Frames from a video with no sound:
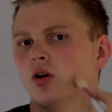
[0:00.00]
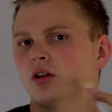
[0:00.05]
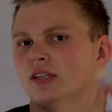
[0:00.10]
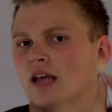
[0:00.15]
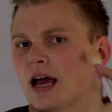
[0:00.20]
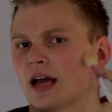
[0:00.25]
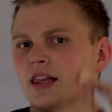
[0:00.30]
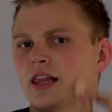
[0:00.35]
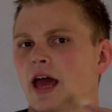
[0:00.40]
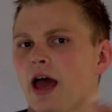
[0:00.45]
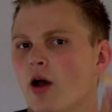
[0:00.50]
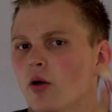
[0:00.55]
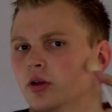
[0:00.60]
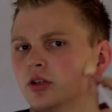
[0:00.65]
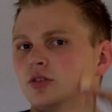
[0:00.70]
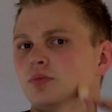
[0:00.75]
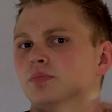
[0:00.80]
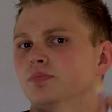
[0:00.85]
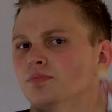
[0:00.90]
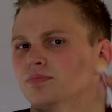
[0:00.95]
exactly how
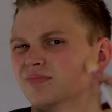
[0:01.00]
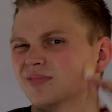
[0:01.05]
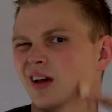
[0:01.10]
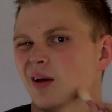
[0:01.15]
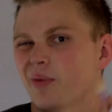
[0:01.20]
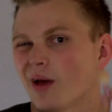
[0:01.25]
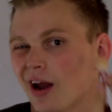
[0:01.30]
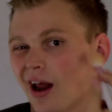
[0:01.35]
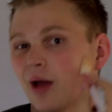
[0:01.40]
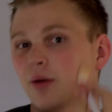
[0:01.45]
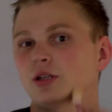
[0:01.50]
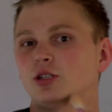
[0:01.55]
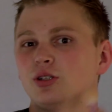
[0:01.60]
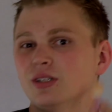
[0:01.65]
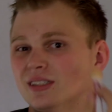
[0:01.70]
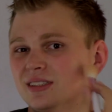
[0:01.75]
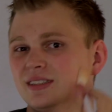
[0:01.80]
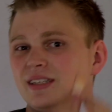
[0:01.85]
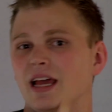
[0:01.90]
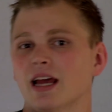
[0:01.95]
he
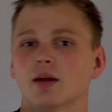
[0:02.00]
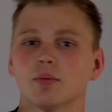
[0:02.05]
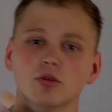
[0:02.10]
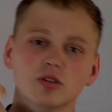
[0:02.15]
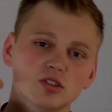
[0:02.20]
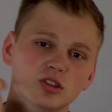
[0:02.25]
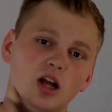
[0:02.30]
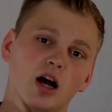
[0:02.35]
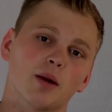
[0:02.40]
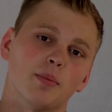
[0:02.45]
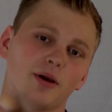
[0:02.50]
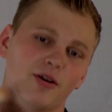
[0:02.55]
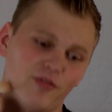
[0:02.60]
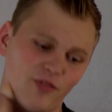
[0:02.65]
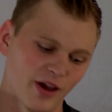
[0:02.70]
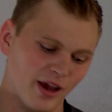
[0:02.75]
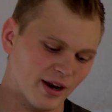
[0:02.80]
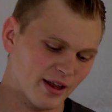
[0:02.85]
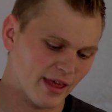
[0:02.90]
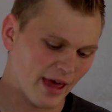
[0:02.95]
treats his animals, not a big
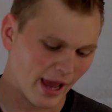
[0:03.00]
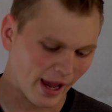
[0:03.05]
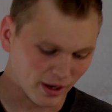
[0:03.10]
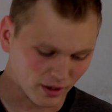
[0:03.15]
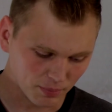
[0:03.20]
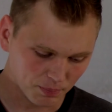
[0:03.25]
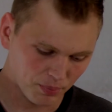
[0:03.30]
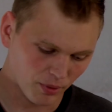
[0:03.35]
fan of that,